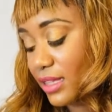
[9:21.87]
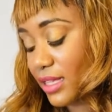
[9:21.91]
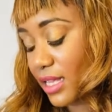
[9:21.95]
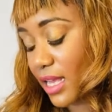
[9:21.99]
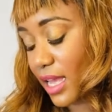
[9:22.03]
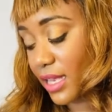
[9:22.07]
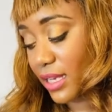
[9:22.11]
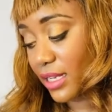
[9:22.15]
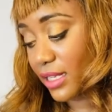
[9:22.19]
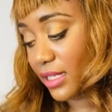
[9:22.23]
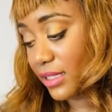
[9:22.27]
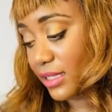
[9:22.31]

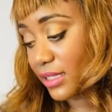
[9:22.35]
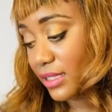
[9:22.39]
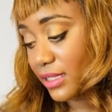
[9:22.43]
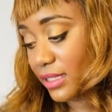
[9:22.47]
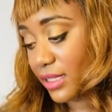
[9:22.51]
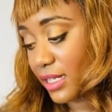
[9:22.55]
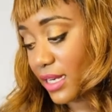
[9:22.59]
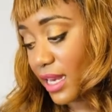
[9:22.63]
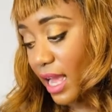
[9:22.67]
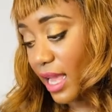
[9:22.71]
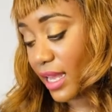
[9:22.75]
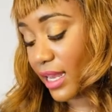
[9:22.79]
at least
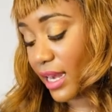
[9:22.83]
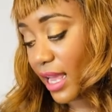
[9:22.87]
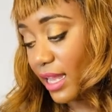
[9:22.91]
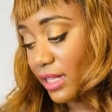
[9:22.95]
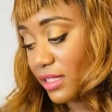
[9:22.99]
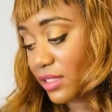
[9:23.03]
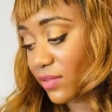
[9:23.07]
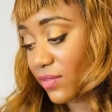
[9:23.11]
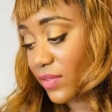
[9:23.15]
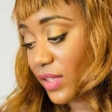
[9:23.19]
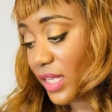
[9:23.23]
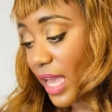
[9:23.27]
not
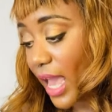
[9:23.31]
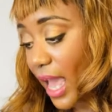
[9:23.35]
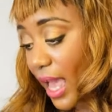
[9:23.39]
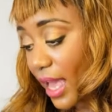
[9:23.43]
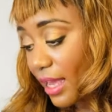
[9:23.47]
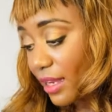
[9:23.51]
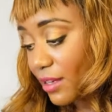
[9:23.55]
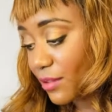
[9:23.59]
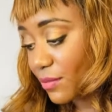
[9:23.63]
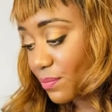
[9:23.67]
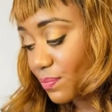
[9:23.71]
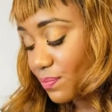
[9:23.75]
as of
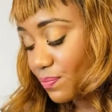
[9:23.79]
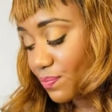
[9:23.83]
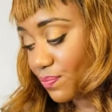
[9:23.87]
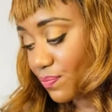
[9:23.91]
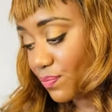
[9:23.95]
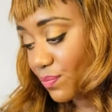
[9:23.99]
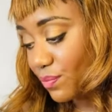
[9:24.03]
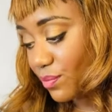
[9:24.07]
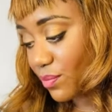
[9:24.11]
yet,